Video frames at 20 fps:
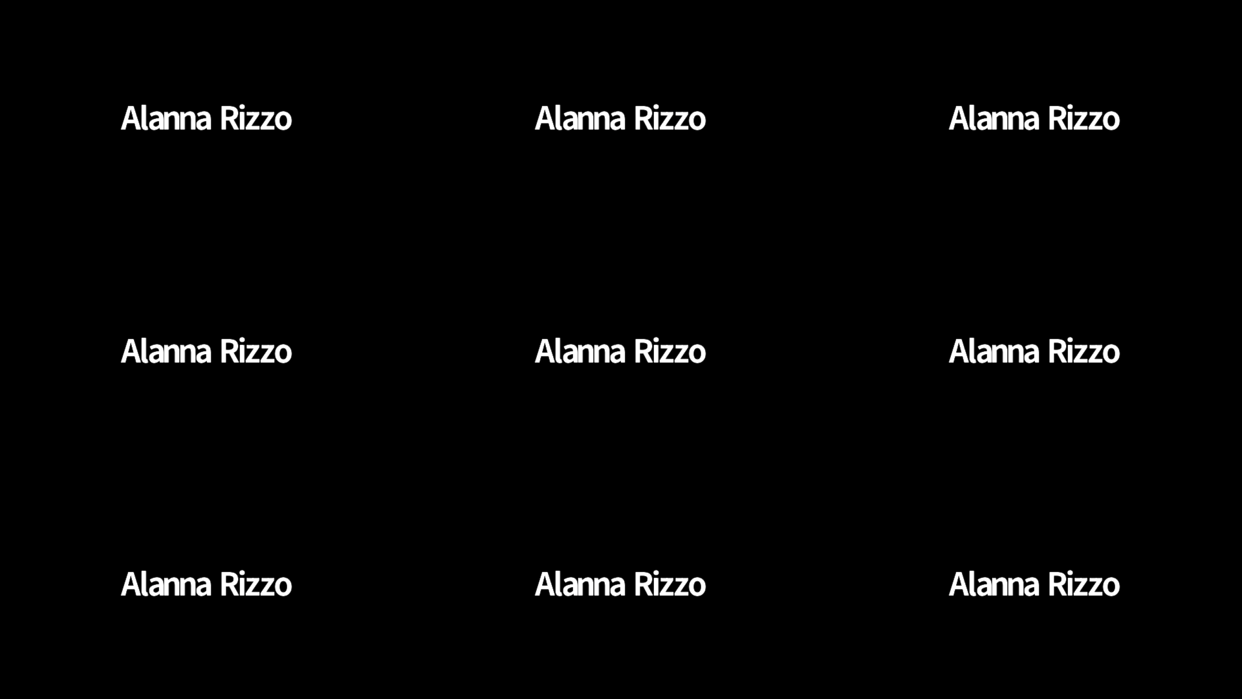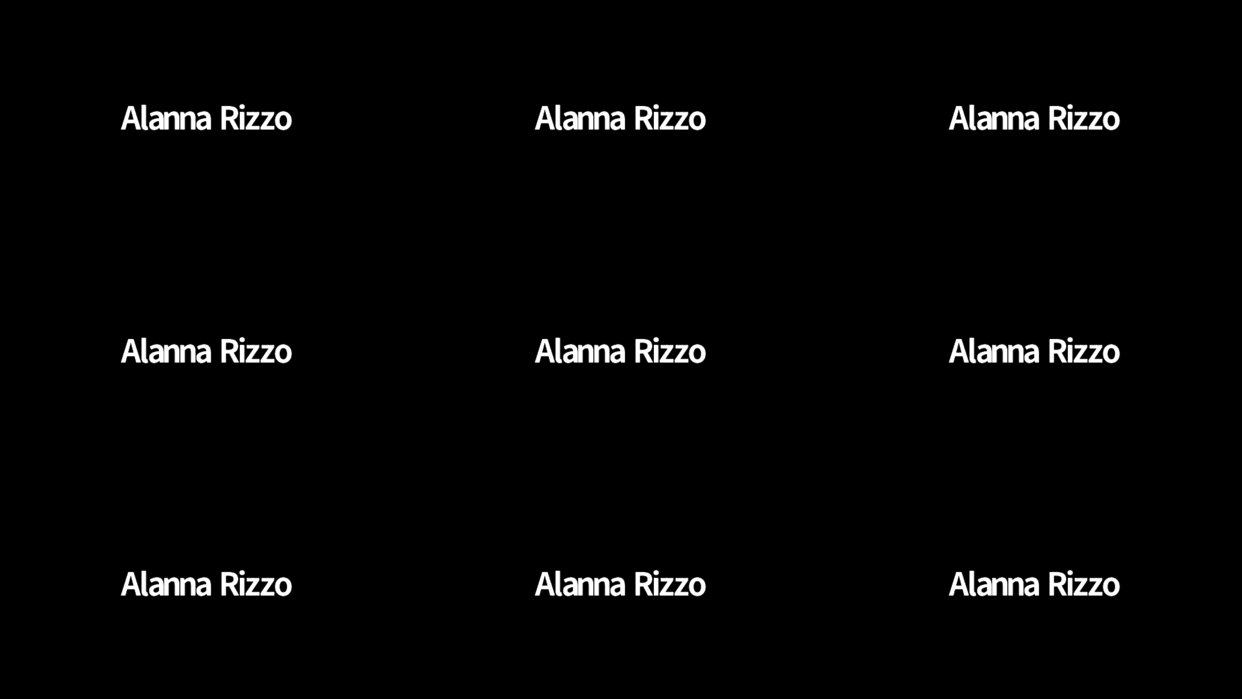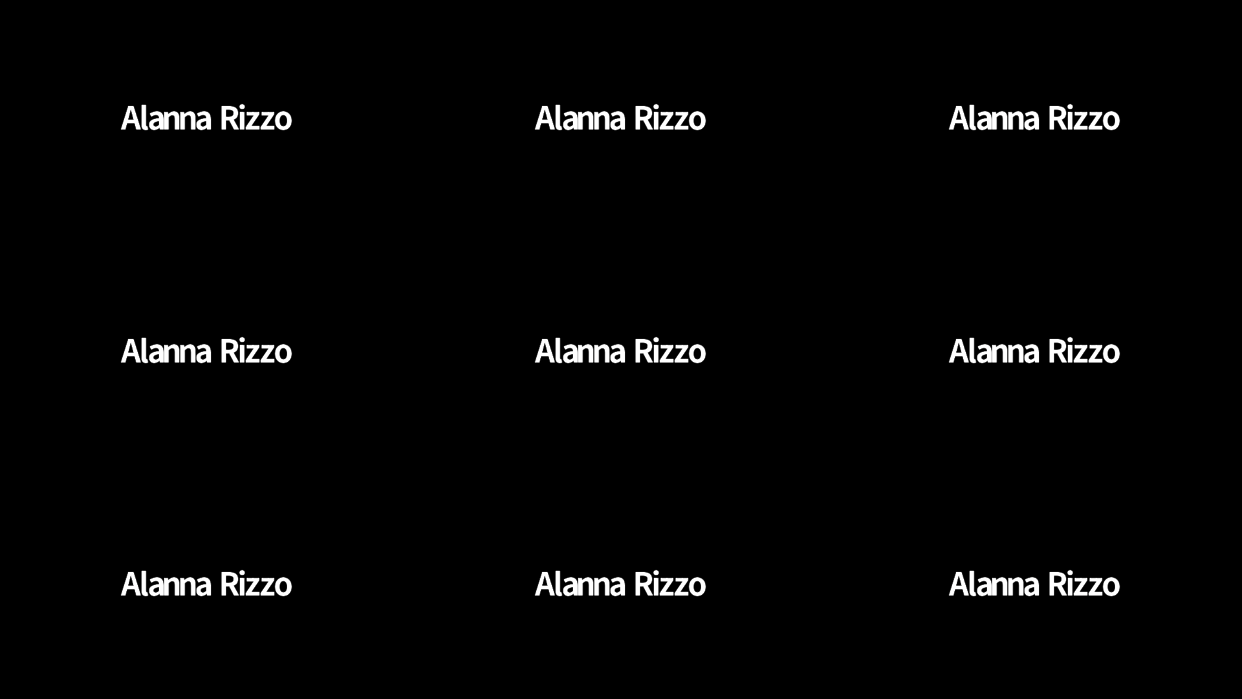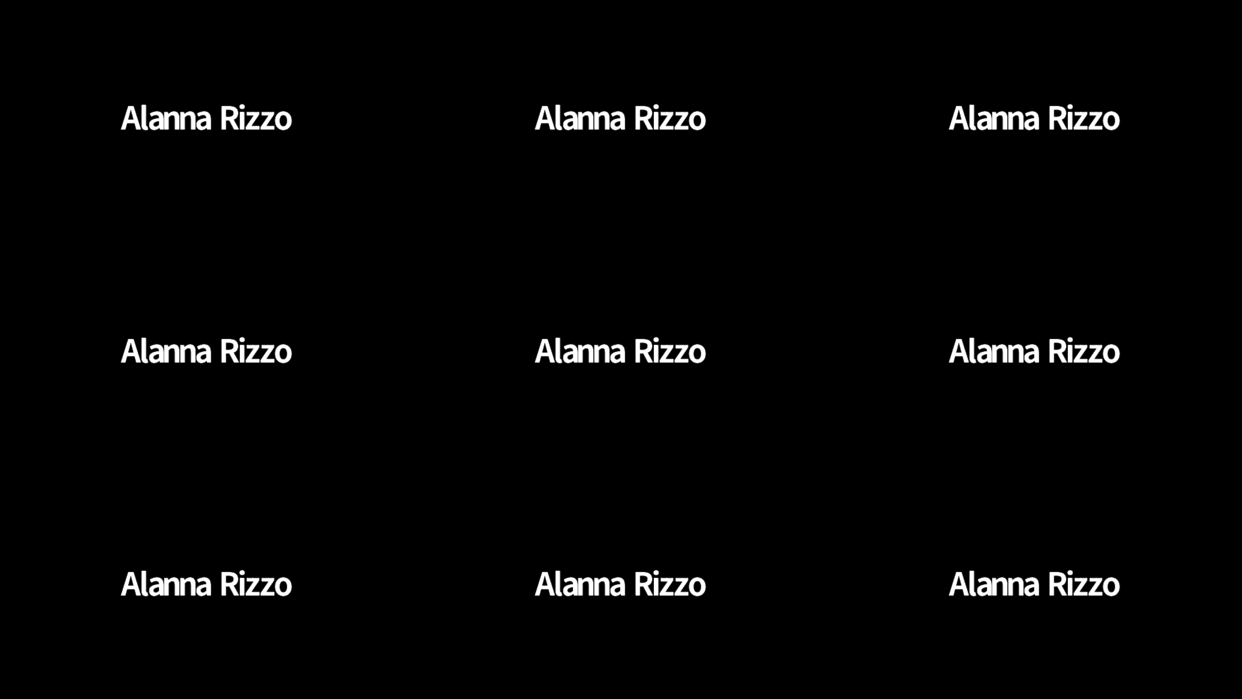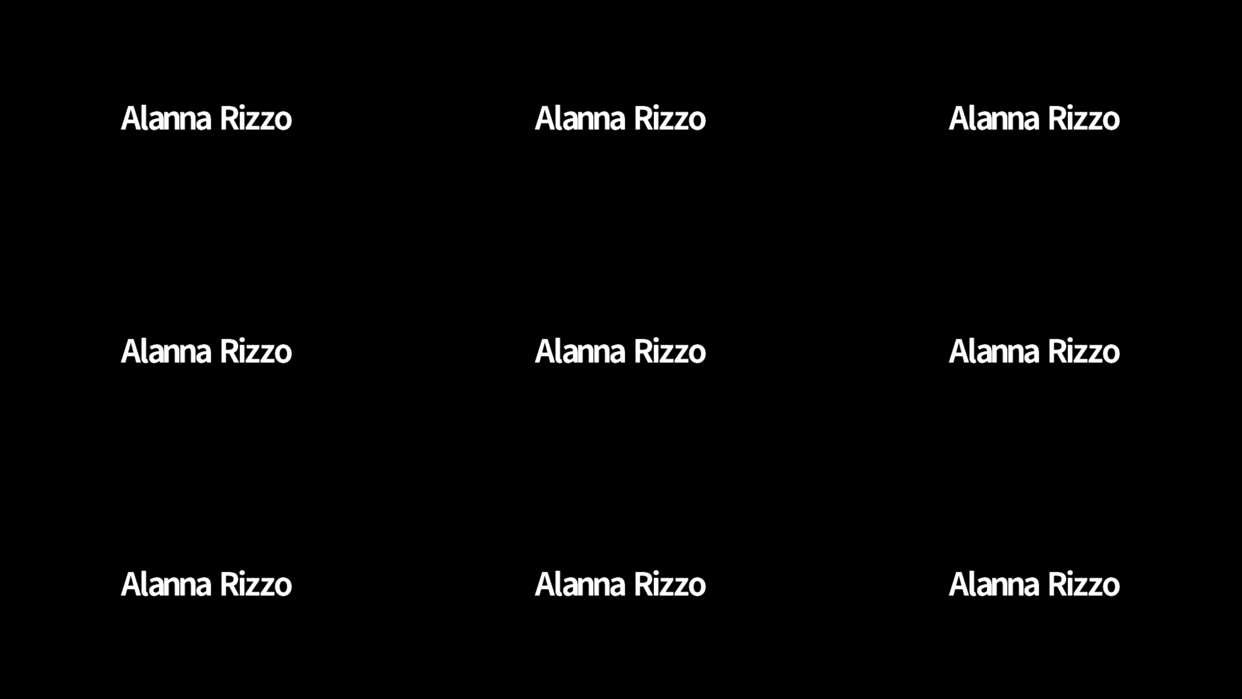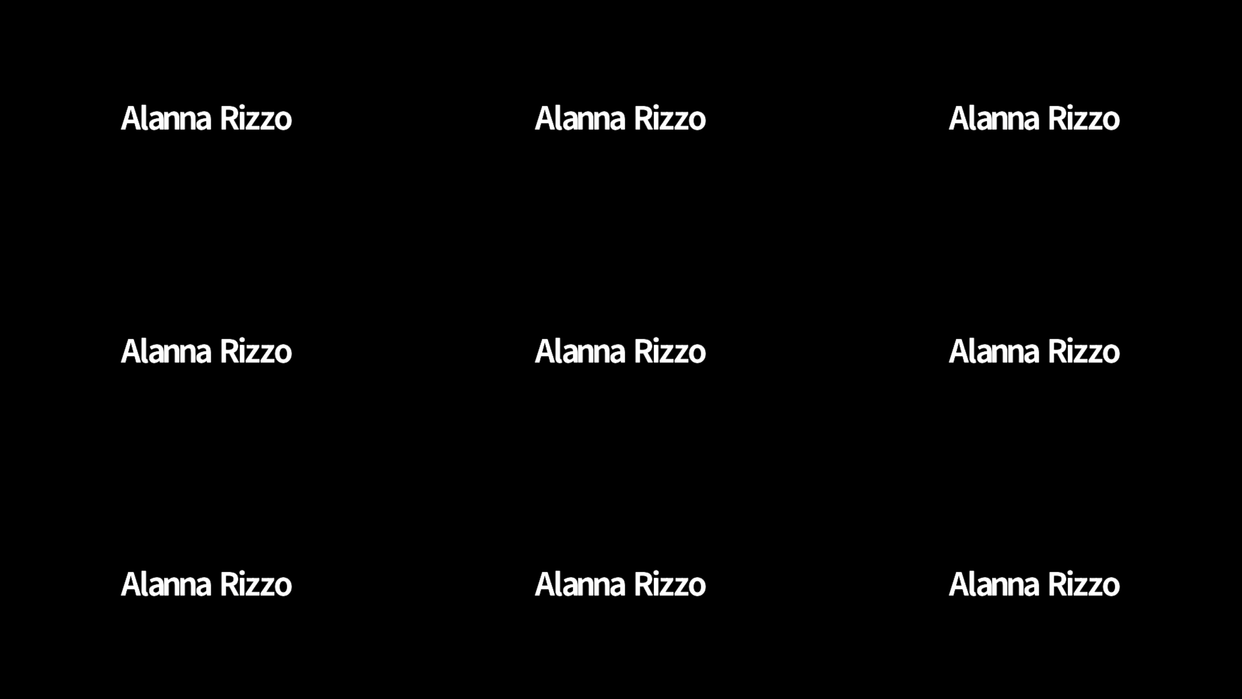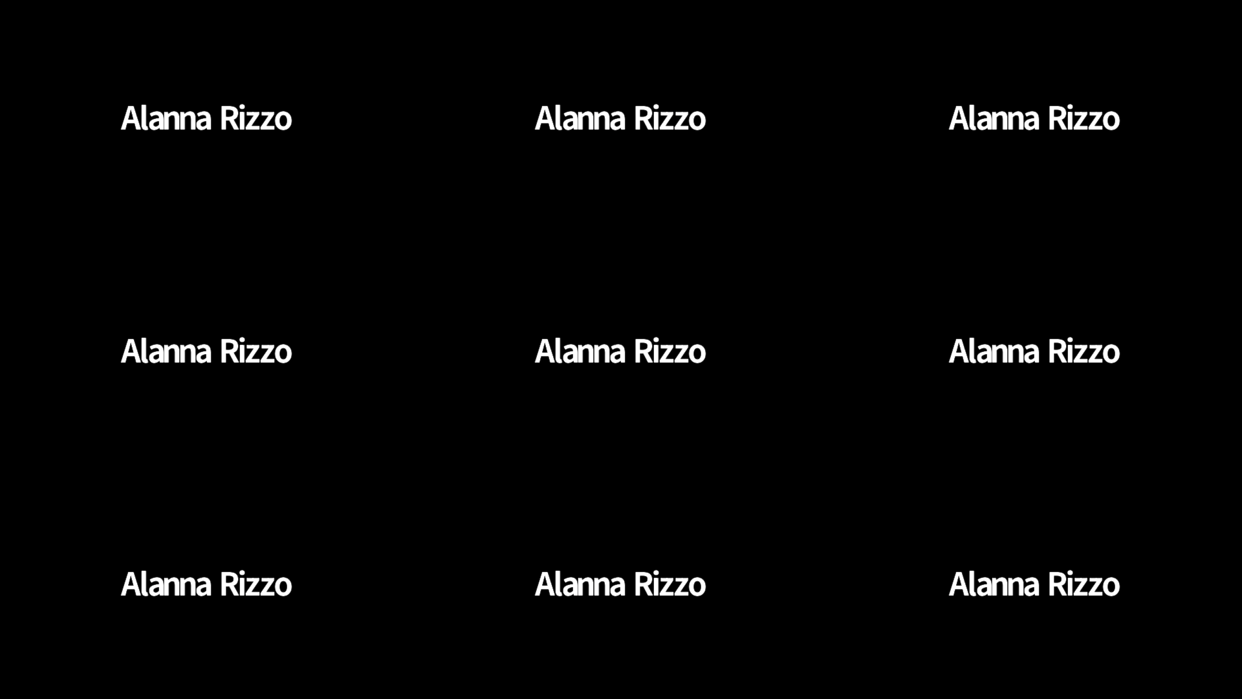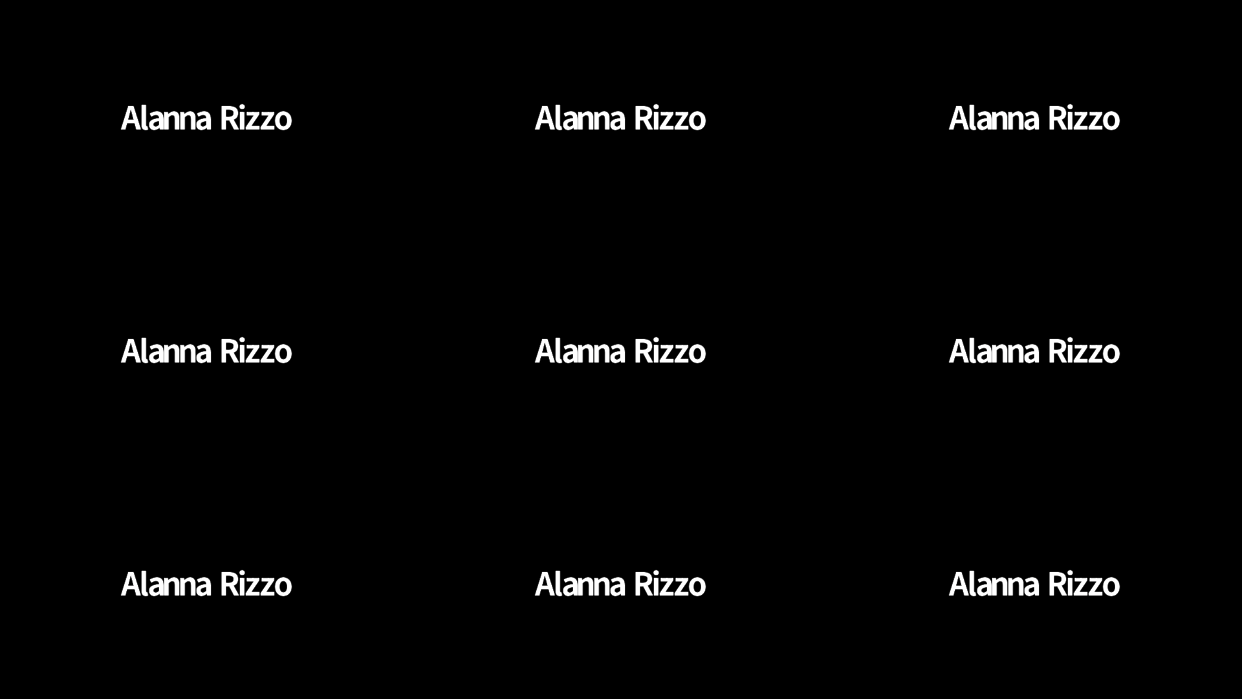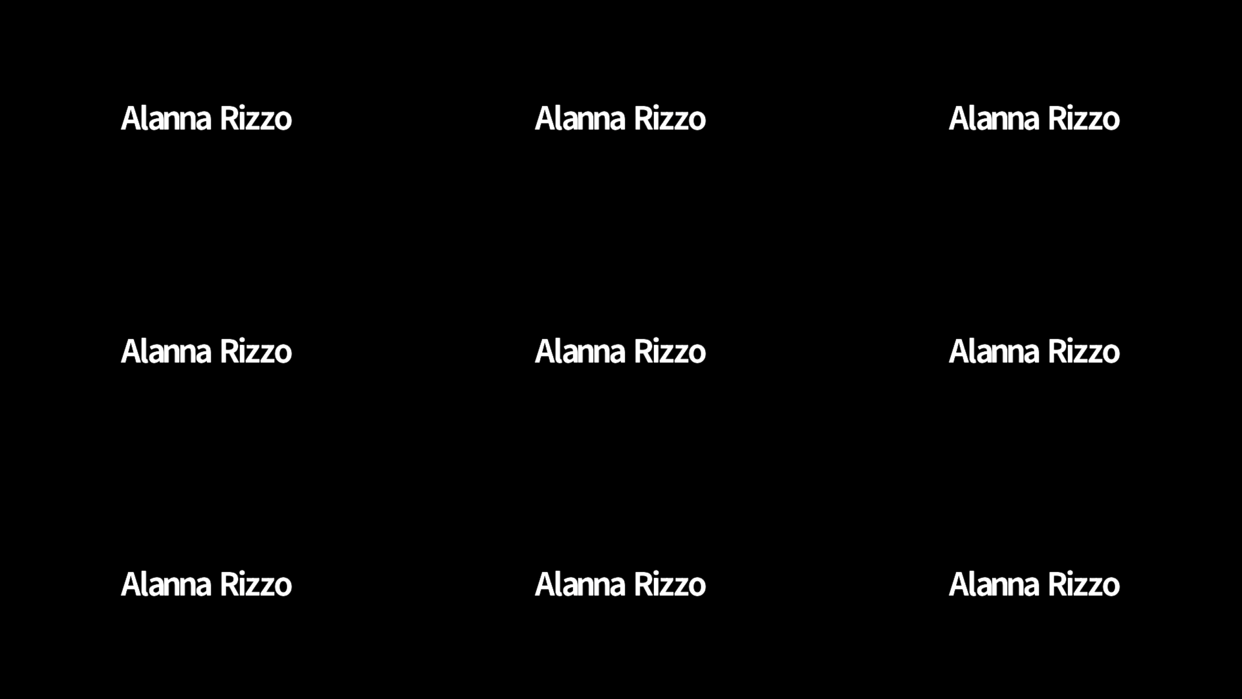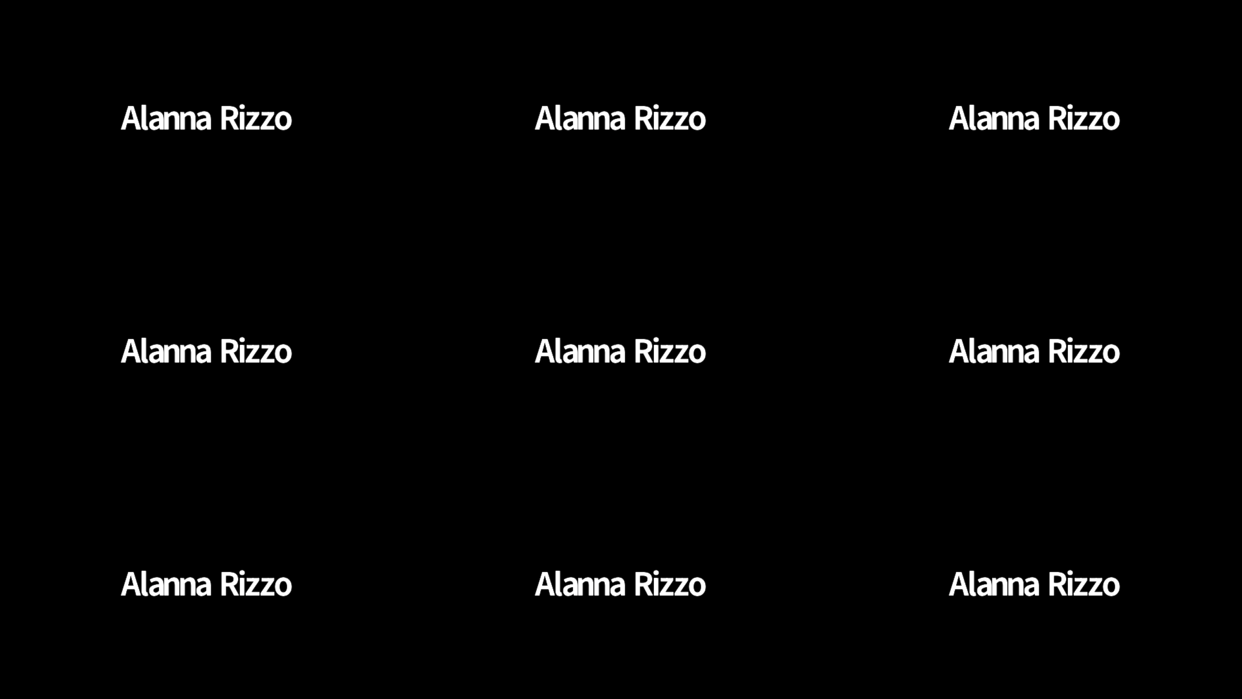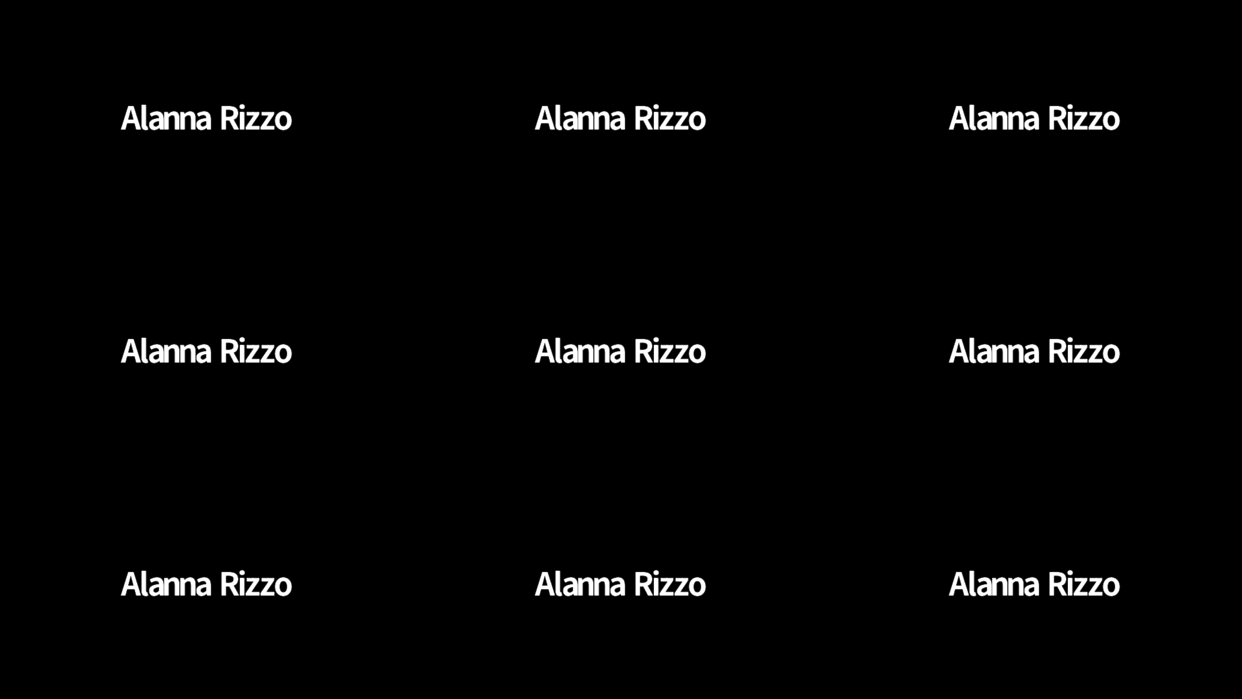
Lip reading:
No face is visible, so there are no lips to read.